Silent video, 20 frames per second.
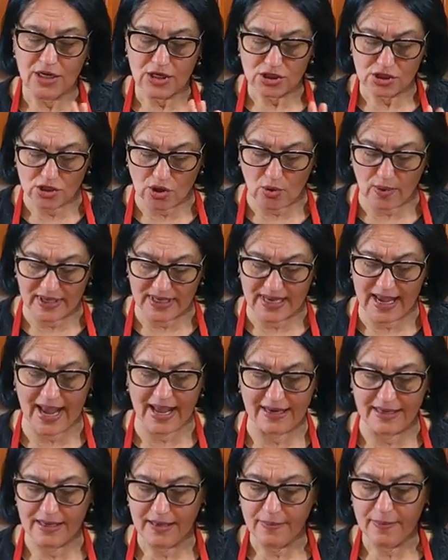So
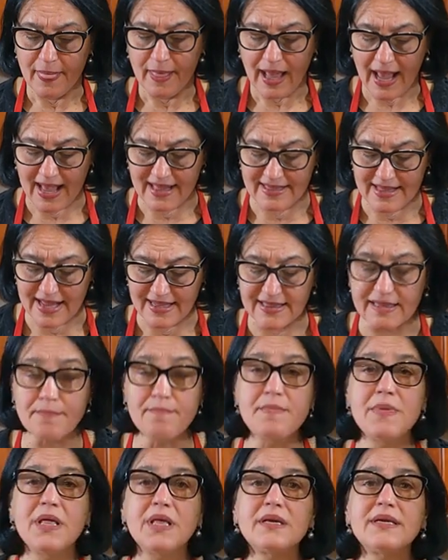again, and then the
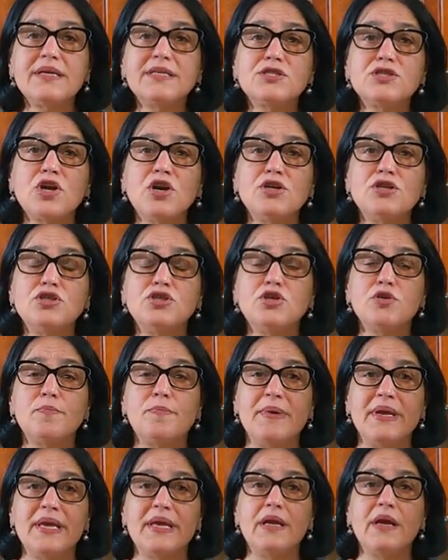milk is going to
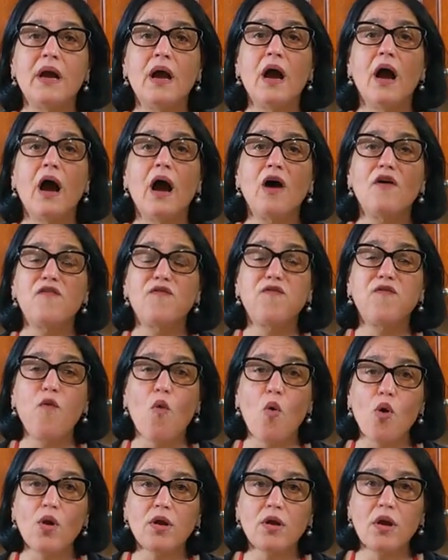be uh,
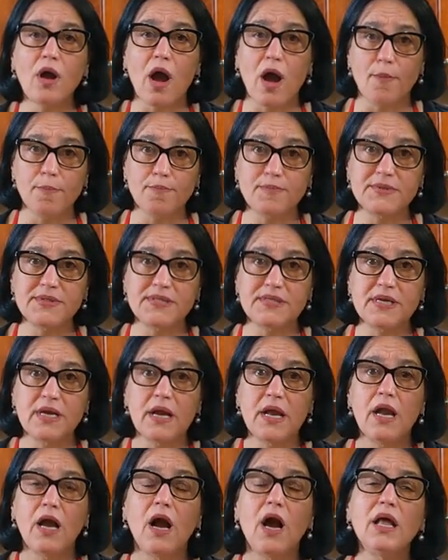four cups,
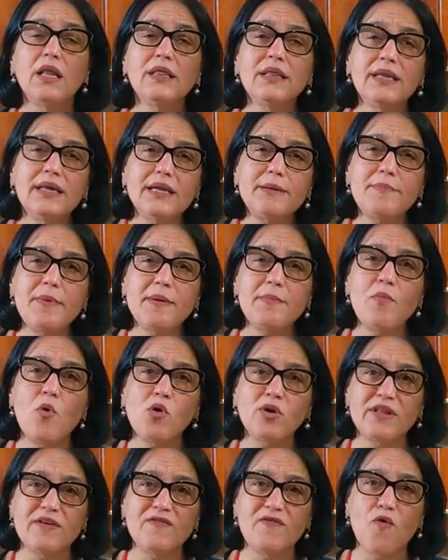a little bit
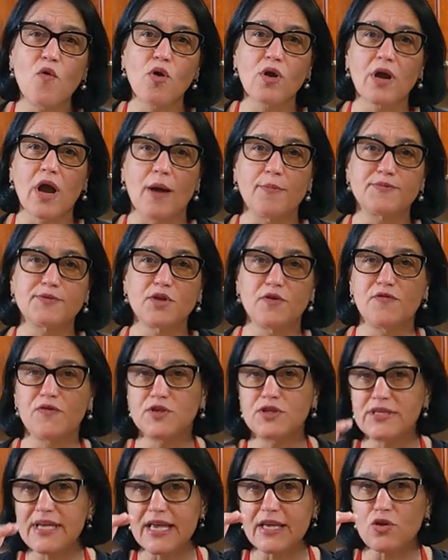more than four cups. So if you
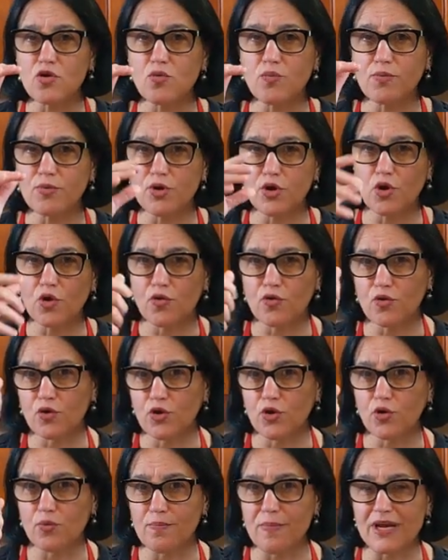take your, your,
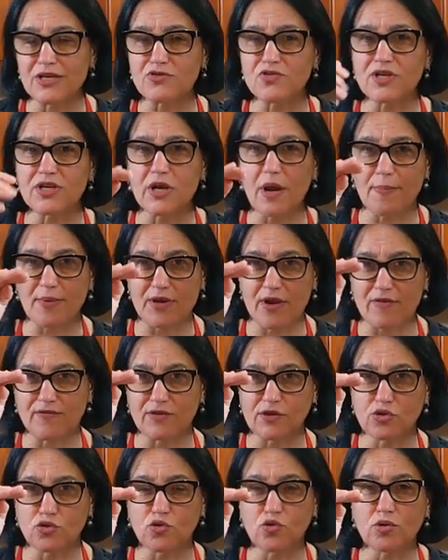your measuring cup and you
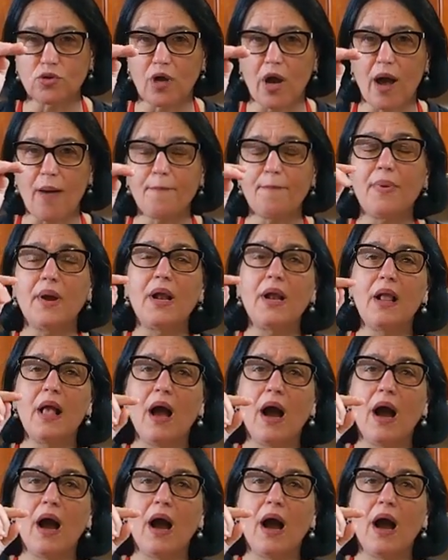have the two cup,